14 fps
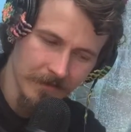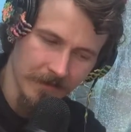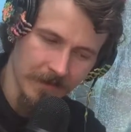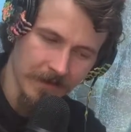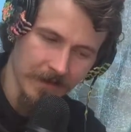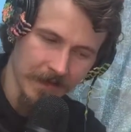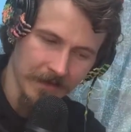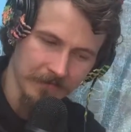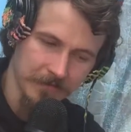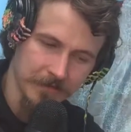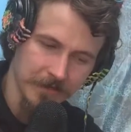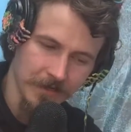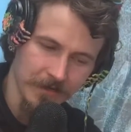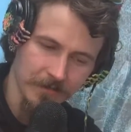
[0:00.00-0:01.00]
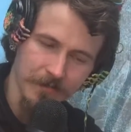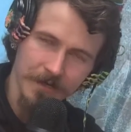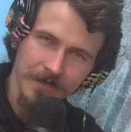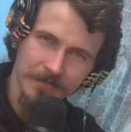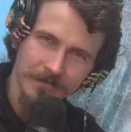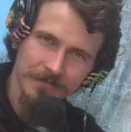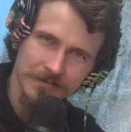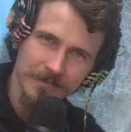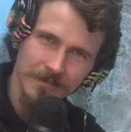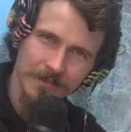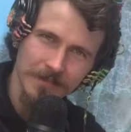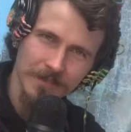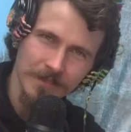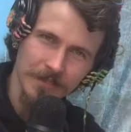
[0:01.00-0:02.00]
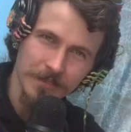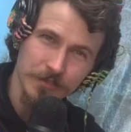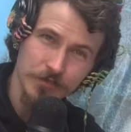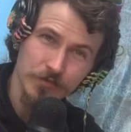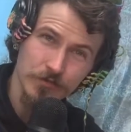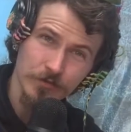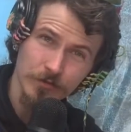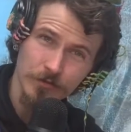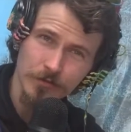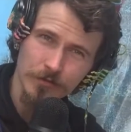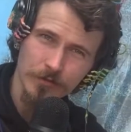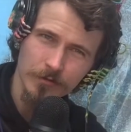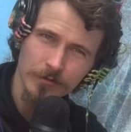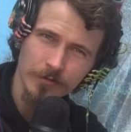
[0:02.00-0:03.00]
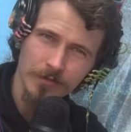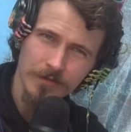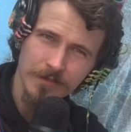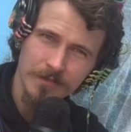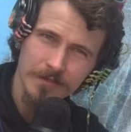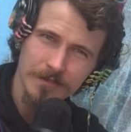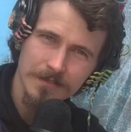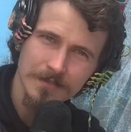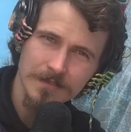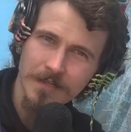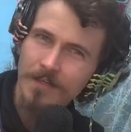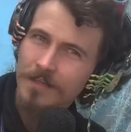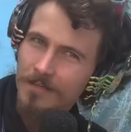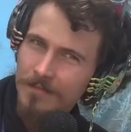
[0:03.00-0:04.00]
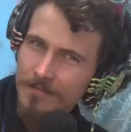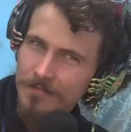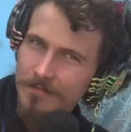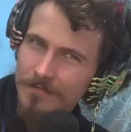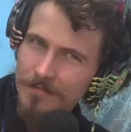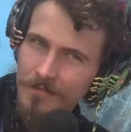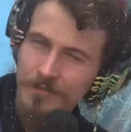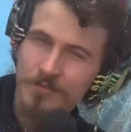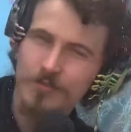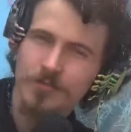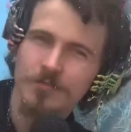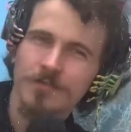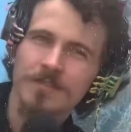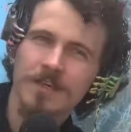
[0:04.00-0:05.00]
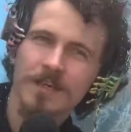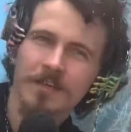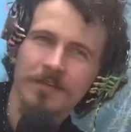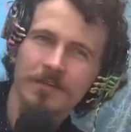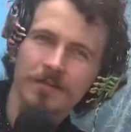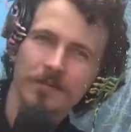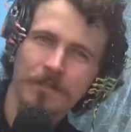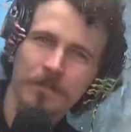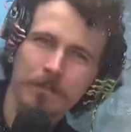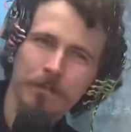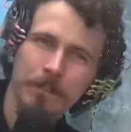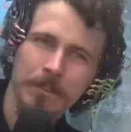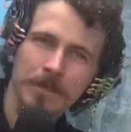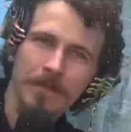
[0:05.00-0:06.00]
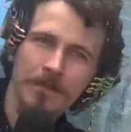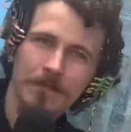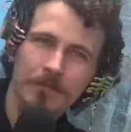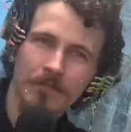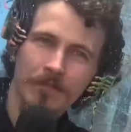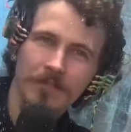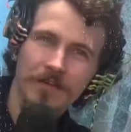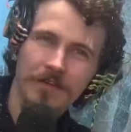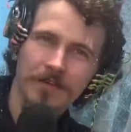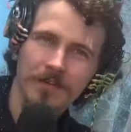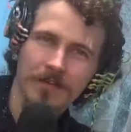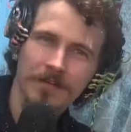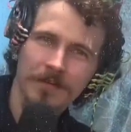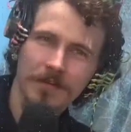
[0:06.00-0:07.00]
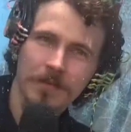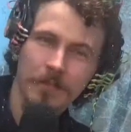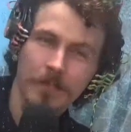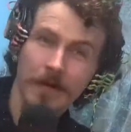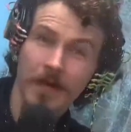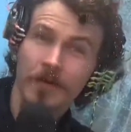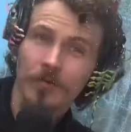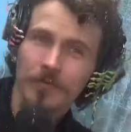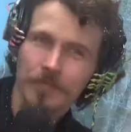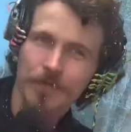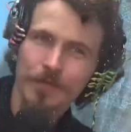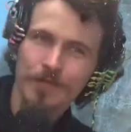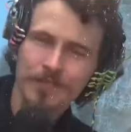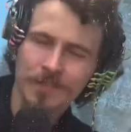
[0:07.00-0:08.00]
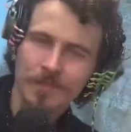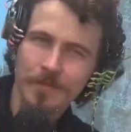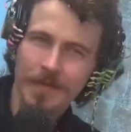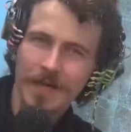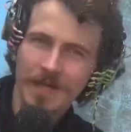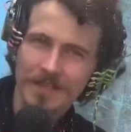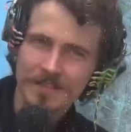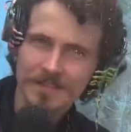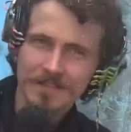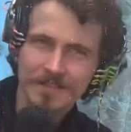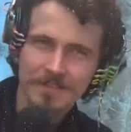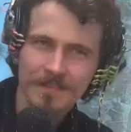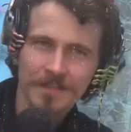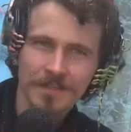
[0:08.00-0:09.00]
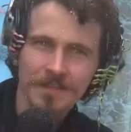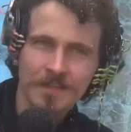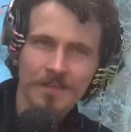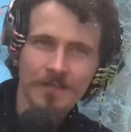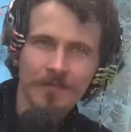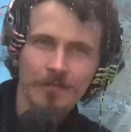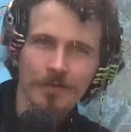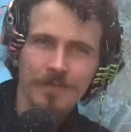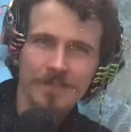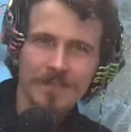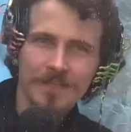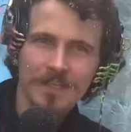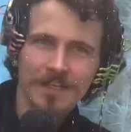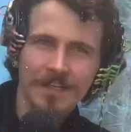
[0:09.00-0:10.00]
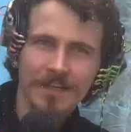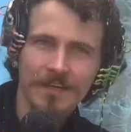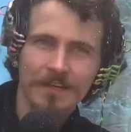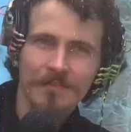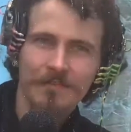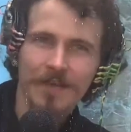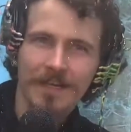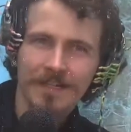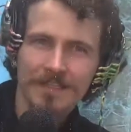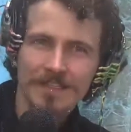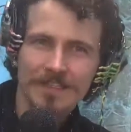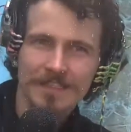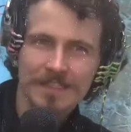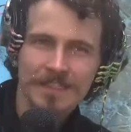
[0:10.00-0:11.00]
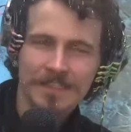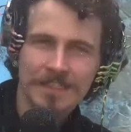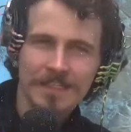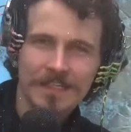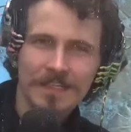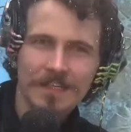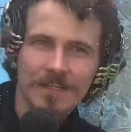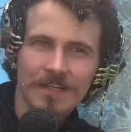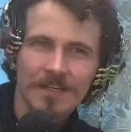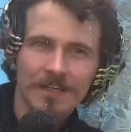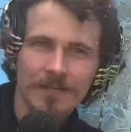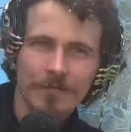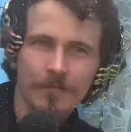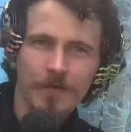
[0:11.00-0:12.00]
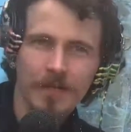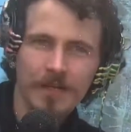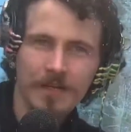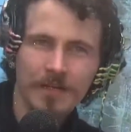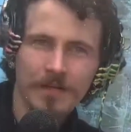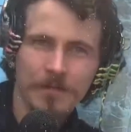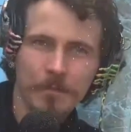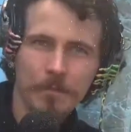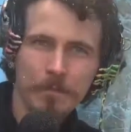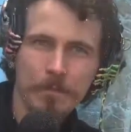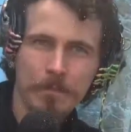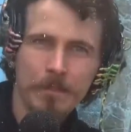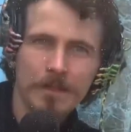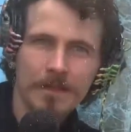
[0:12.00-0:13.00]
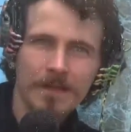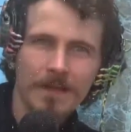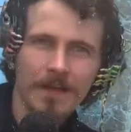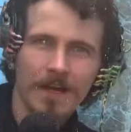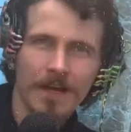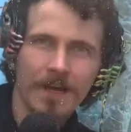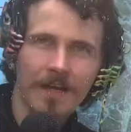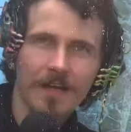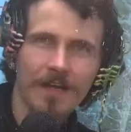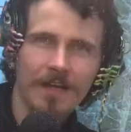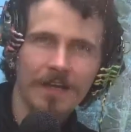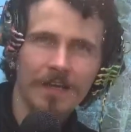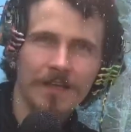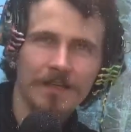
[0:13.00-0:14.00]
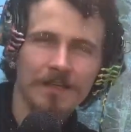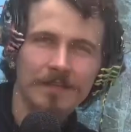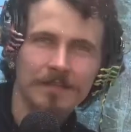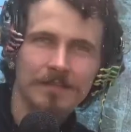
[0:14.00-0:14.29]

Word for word: then have to talk about the true cycle. The true cycle within my own personal past was an event where I